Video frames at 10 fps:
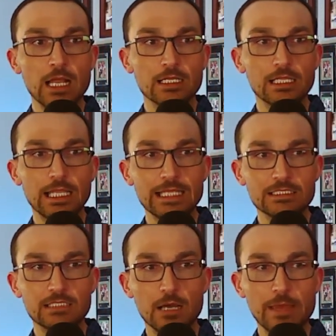Clay
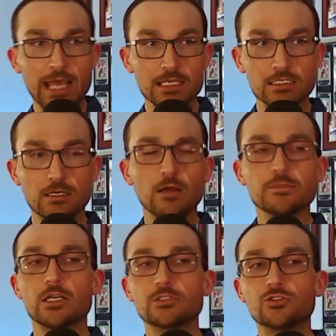Dumas. Oh, I'm
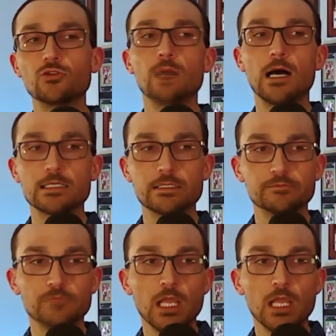sorry, Dumas.